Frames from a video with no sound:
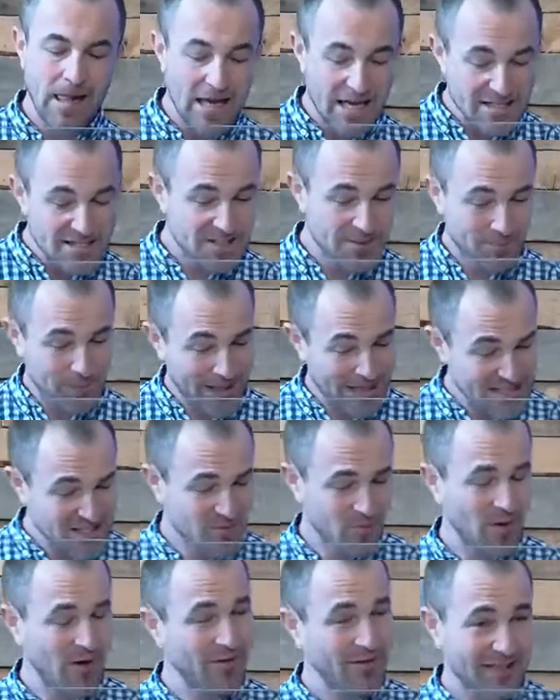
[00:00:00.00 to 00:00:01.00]
It's the
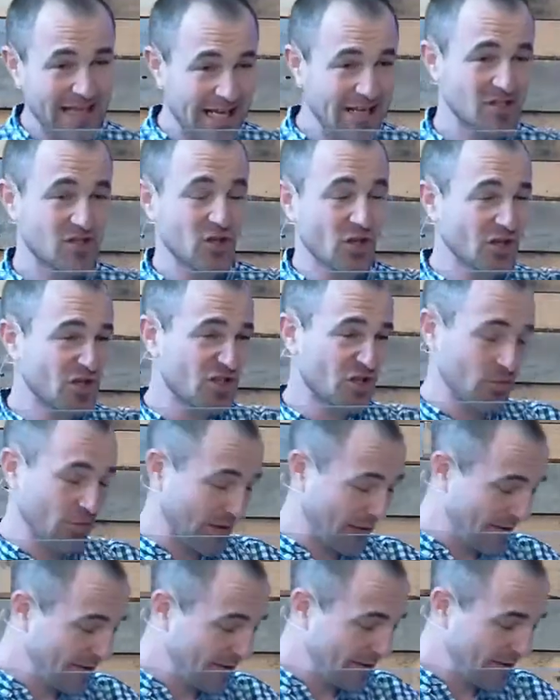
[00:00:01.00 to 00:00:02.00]
place where, again,
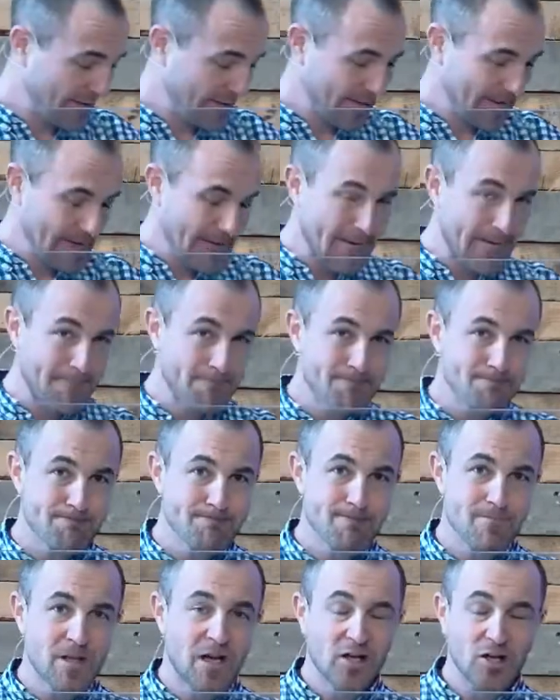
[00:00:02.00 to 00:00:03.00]
Joshua
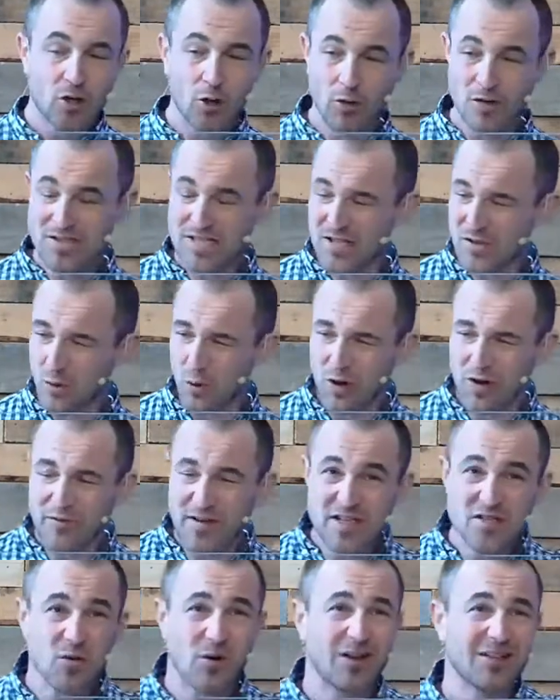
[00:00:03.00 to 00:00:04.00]
causes all of
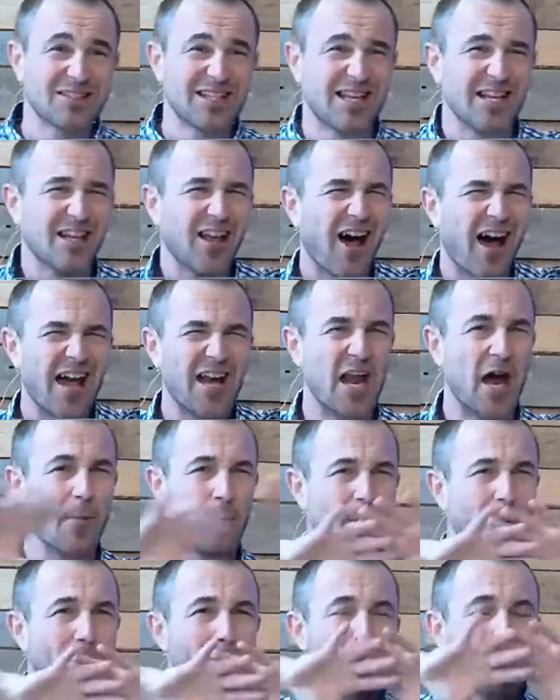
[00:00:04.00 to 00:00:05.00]
Israel to line
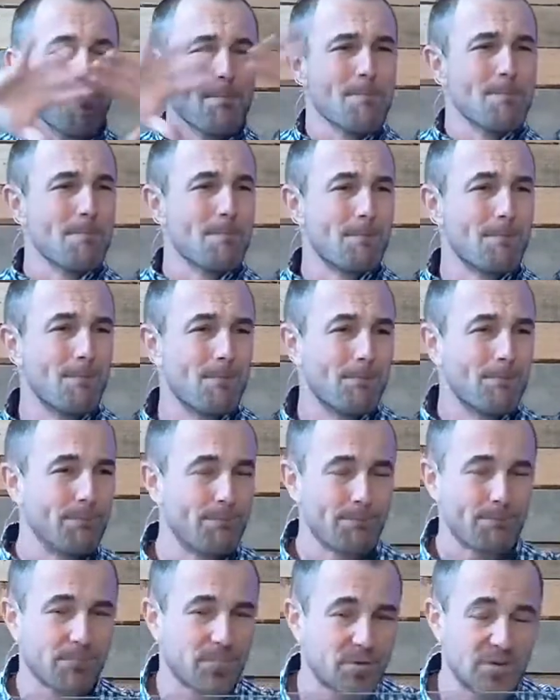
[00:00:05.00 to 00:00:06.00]
up and
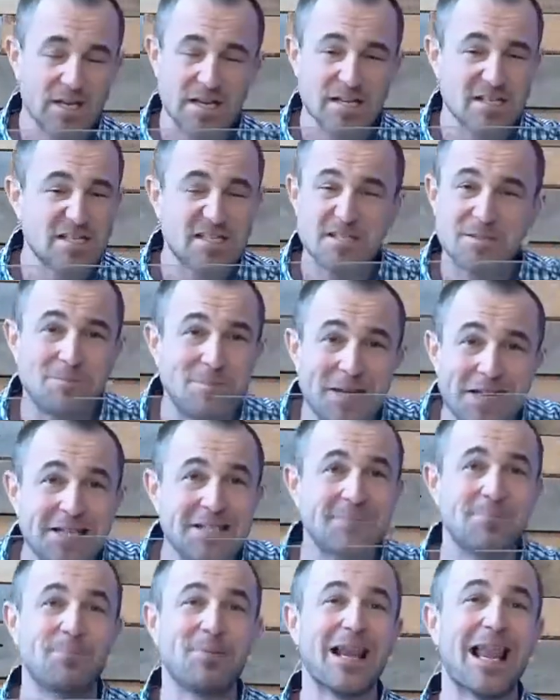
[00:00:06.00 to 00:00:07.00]
he
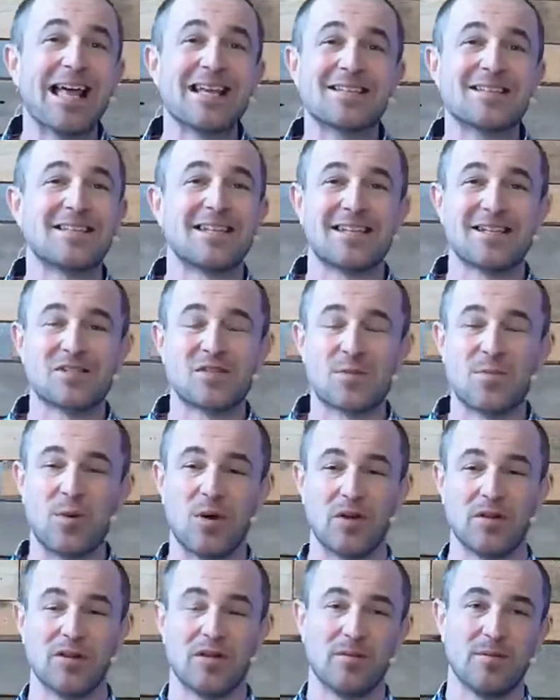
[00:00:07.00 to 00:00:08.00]
speaks blessings
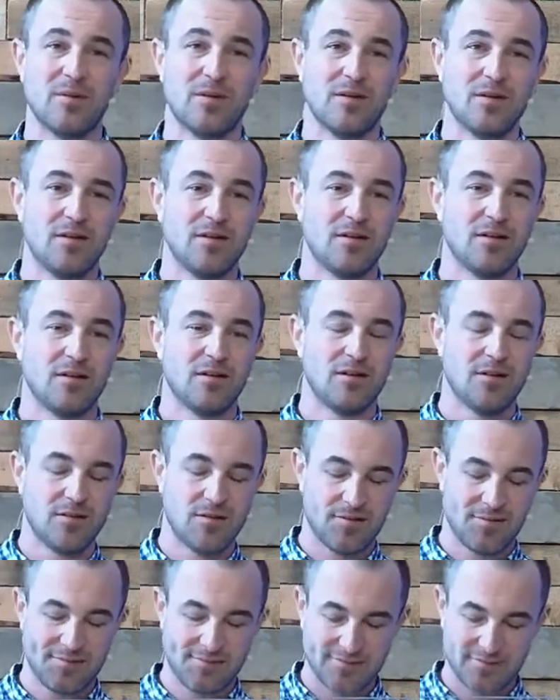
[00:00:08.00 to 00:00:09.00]
upon
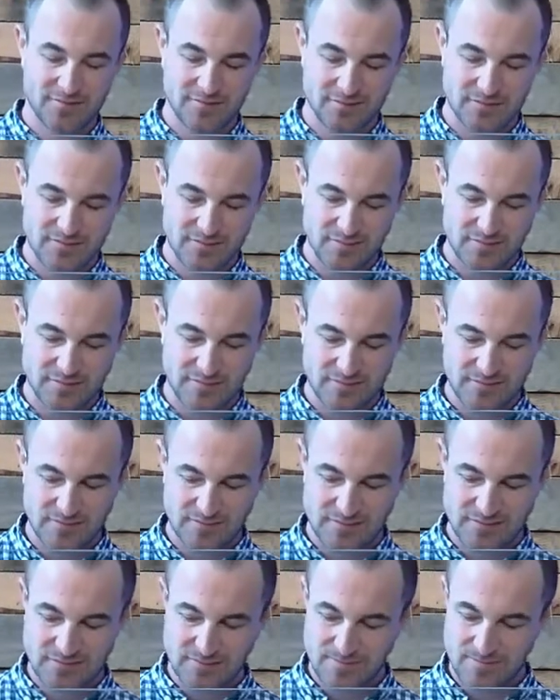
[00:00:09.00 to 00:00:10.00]
them.
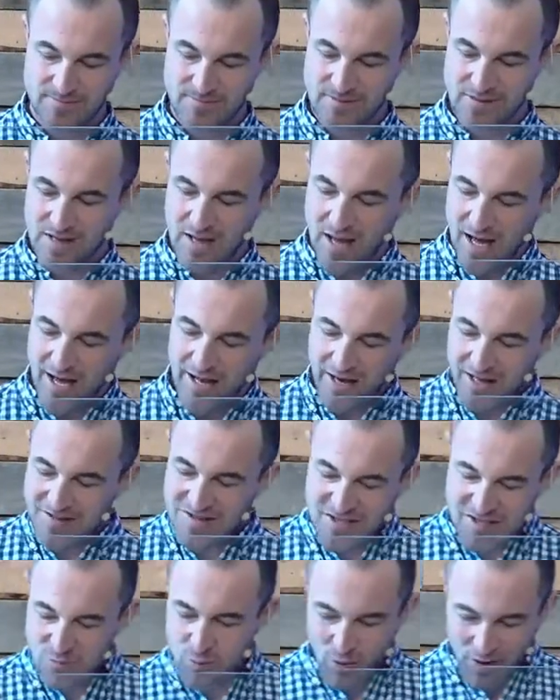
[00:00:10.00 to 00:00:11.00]
And I
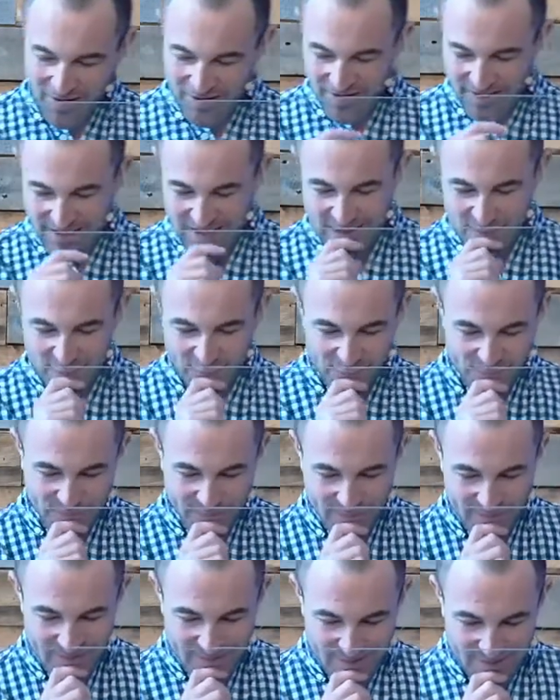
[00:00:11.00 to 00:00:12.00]
just wonder if
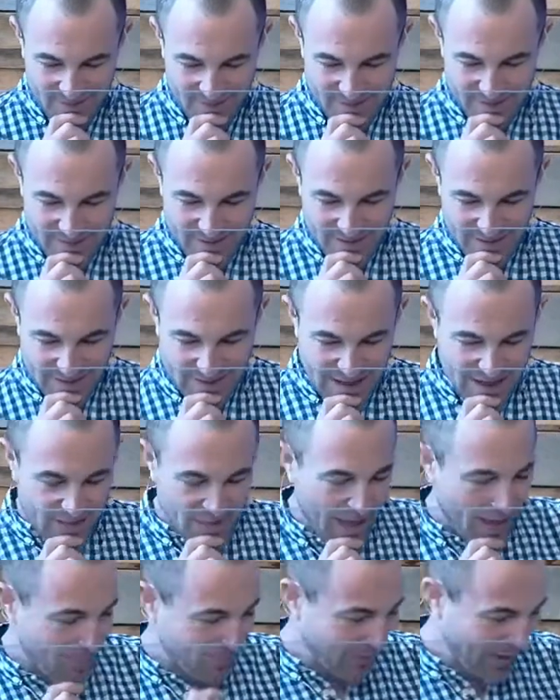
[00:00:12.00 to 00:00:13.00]
in that